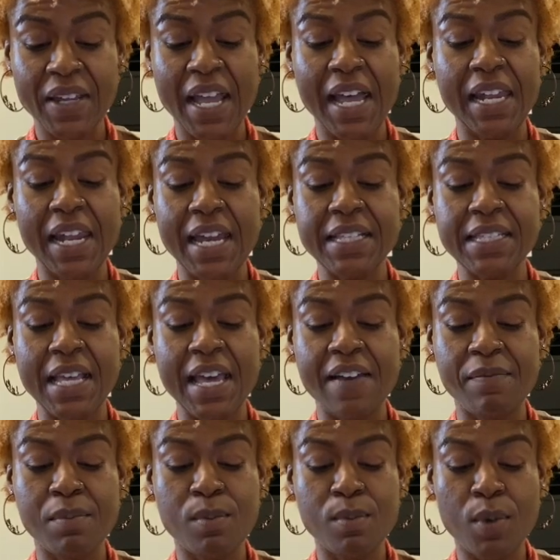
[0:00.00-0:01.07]
I like to
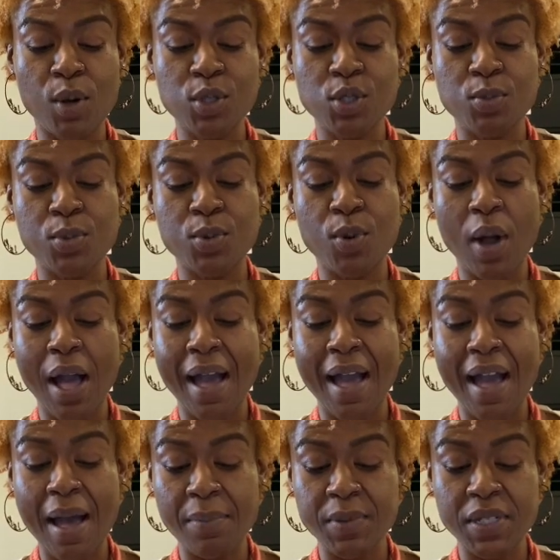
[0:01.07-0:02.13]
have multiple
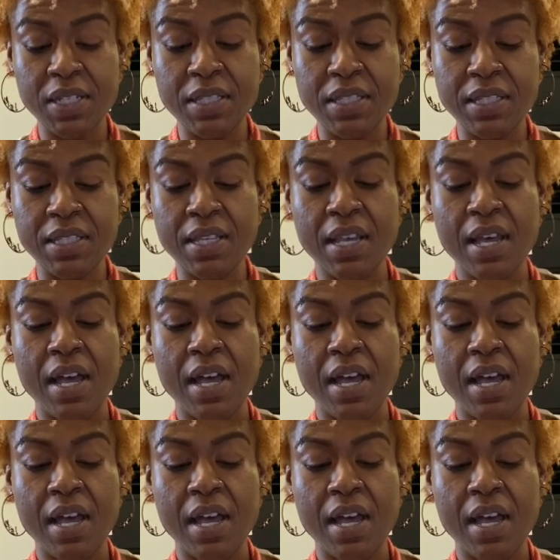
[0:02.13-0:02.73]
options.